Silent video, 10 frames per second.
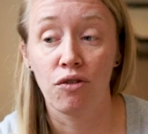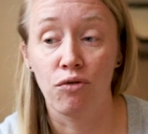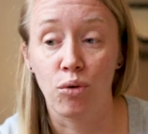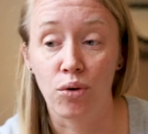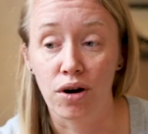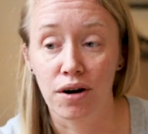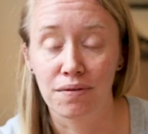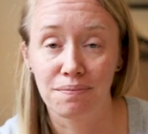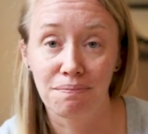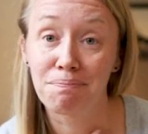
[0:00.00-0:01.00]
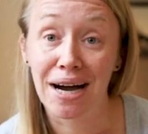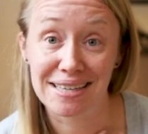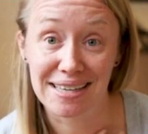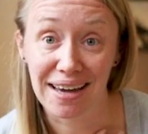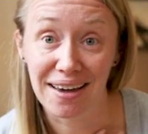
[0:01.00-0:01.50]
for my
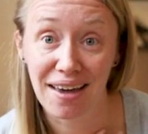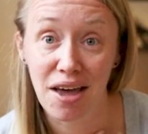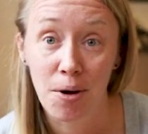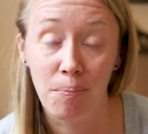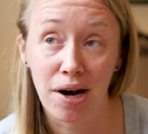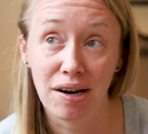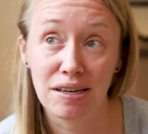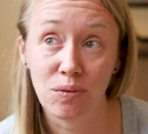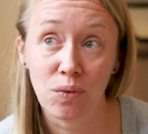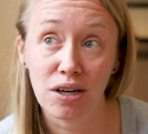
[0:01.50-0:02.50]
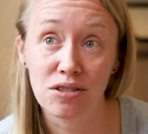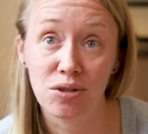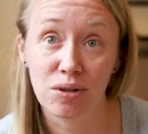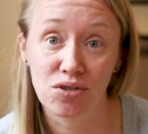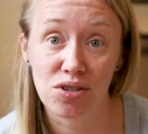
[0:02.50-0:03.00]
sake, but I didn't want to
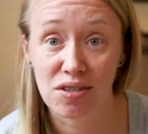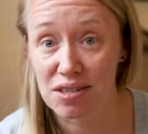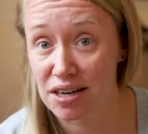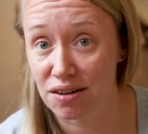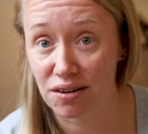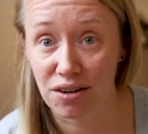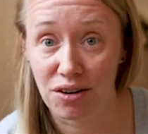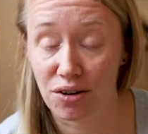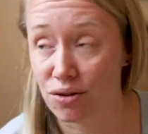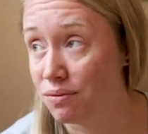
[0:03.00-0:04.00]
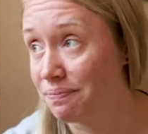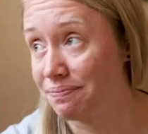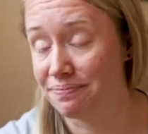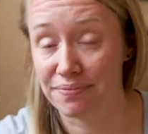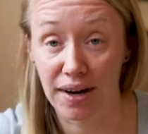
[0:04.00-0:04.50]
do it just standard, you know,
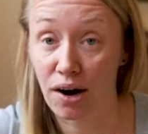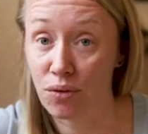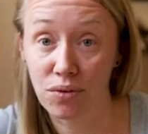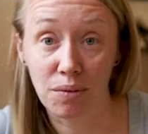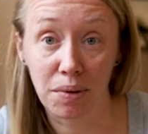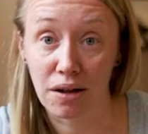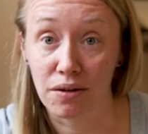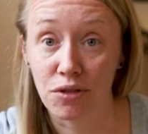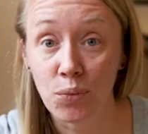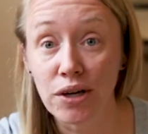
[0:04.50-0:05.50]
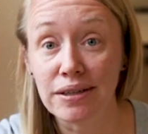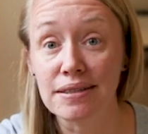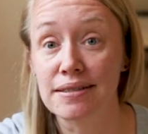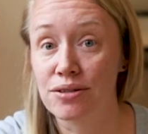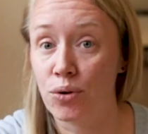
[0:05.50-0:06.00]
out in the middle of the
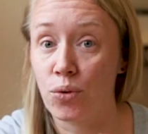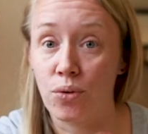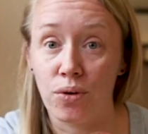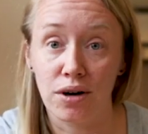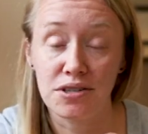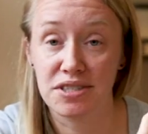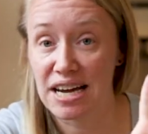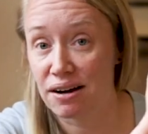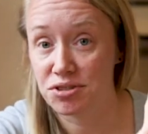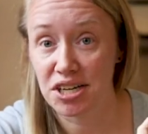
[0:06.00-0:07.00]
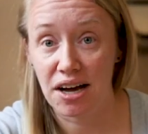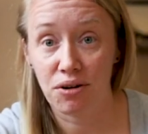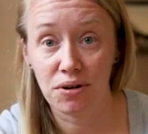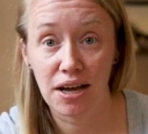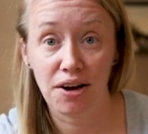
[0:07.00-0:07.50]
woods or
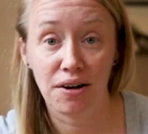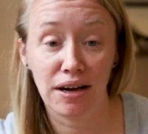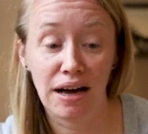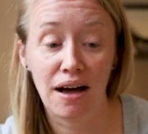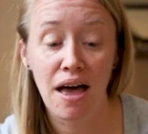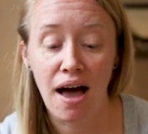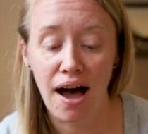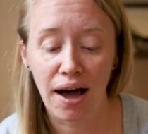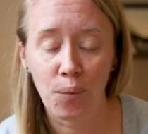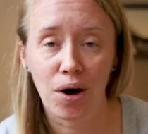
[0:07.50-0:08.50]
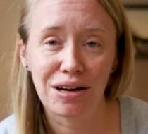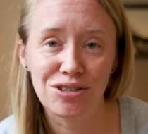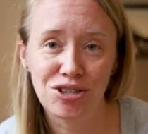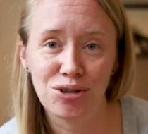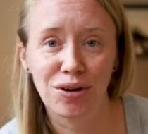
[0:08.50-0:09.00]
downtown area. I wanted
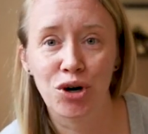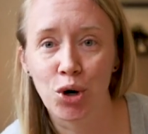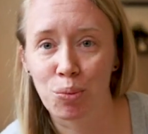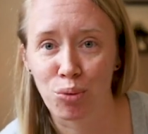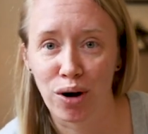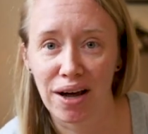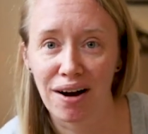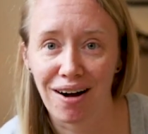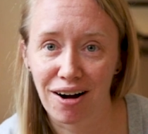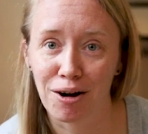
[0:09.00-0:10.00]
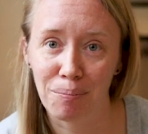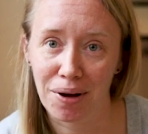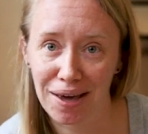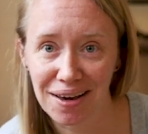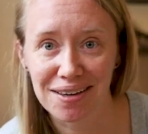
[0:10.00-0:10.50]
to incorporate our
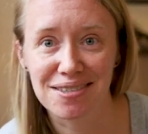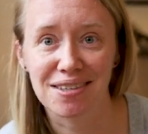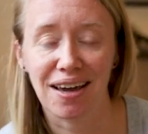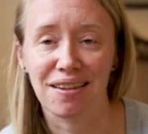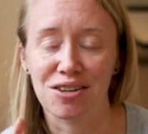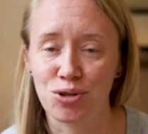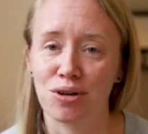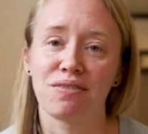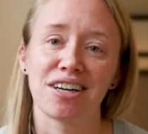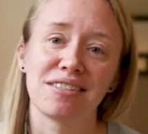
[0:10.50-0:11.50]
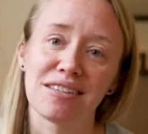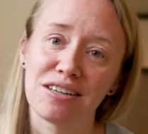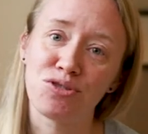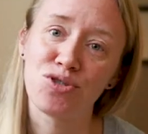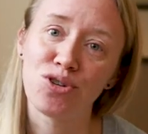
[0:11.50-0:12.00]
bikes and the two of us
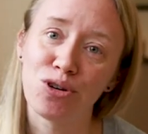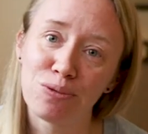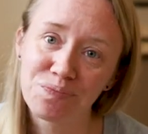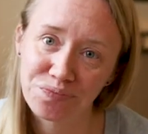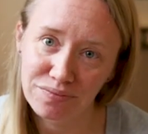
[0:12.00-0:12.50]
into